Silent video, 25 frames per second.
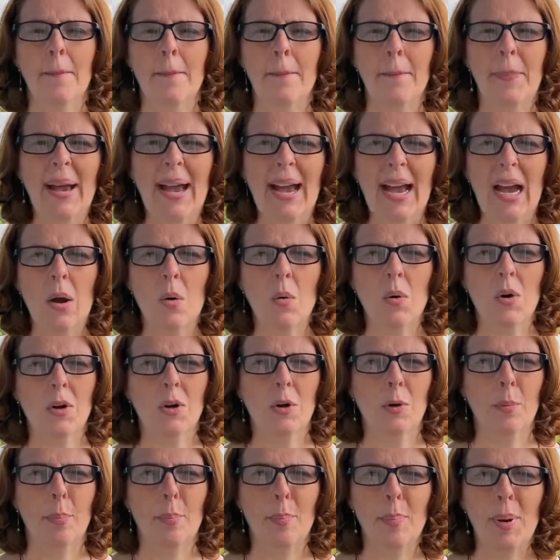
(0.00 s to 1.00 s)

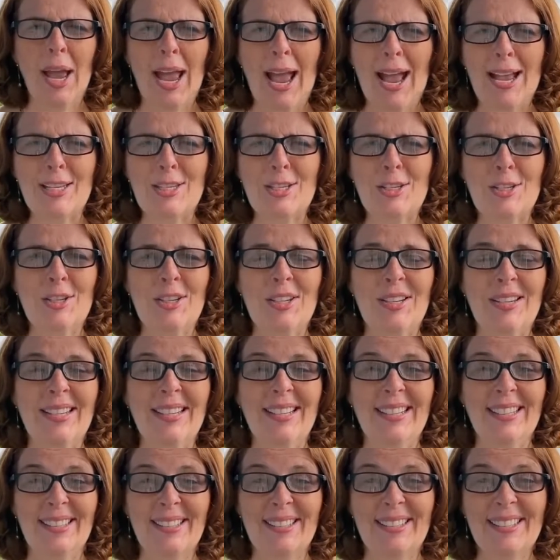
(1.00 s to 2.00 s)
power, passion,
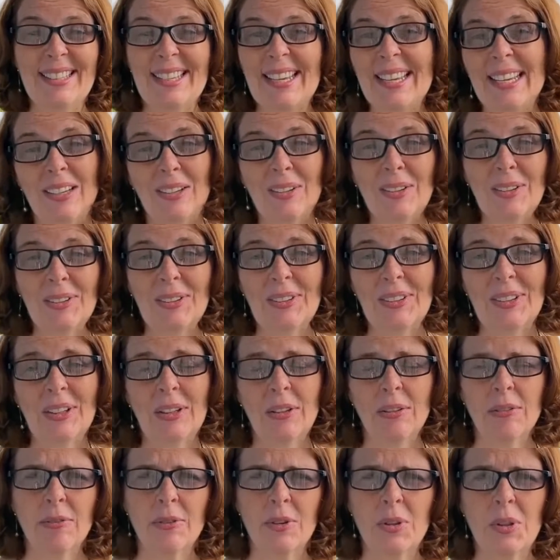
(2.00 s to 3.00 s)
zeal
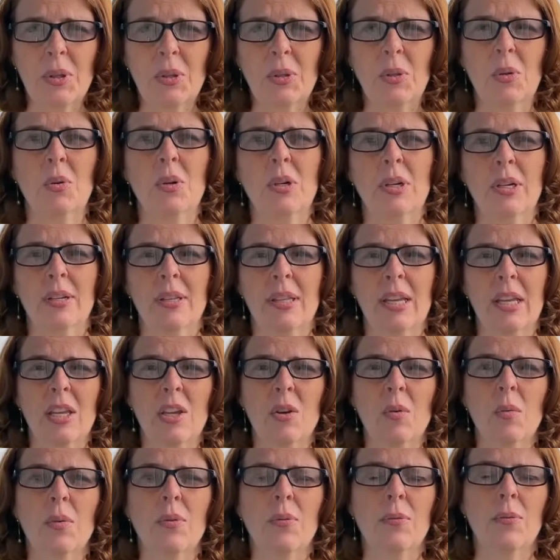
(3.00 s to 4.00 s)
for the Lord that
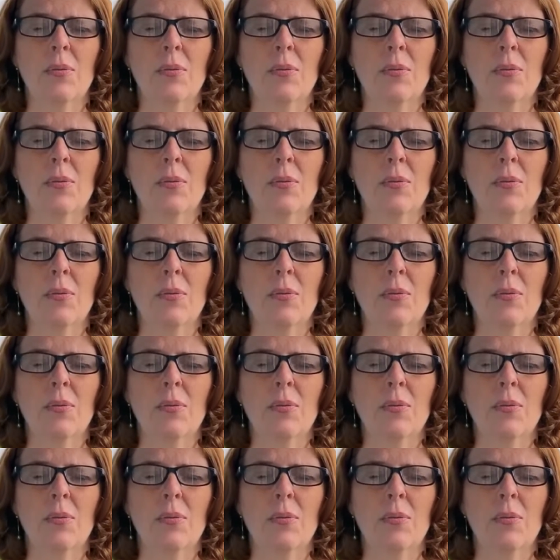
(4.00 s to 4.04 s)
you were